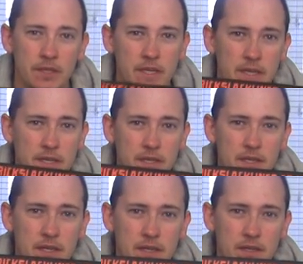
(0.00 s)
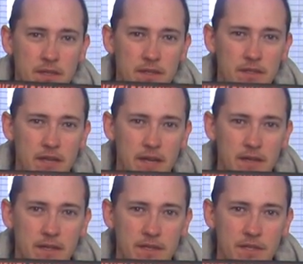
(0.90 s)
of these
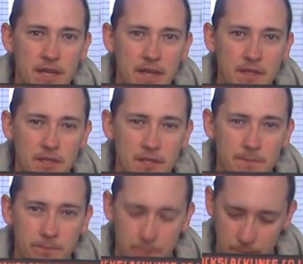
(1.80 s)
Slackline sets,